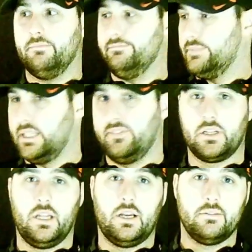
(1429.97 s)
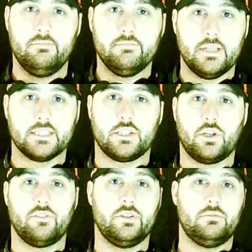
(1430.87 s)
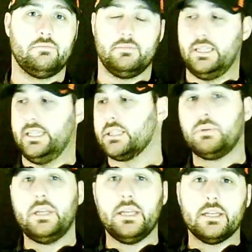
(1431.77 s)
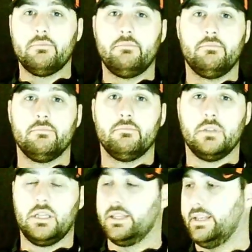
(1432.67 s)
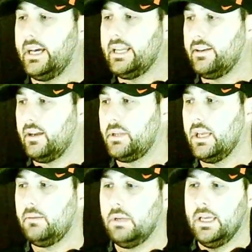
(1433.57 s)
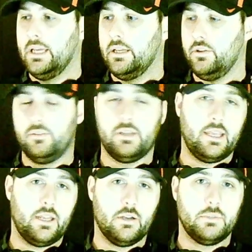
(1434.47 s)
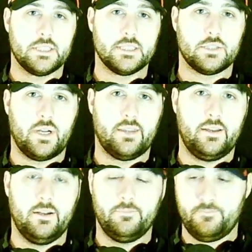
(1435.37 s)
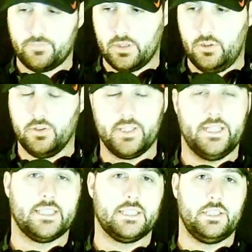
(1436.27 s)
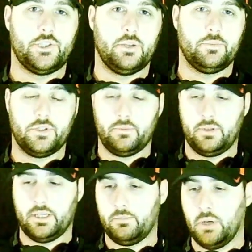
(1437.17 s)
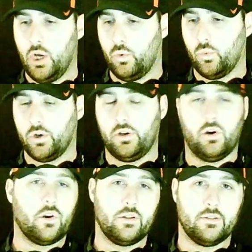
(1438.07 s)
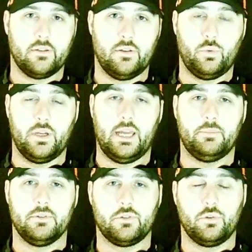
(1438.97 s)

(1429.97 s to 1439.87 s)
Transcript: 7 o'clock in Starkville, ESPN, get the nighttime game. You take care of business right there, you're in the SEC championship game, regardless of what happens through the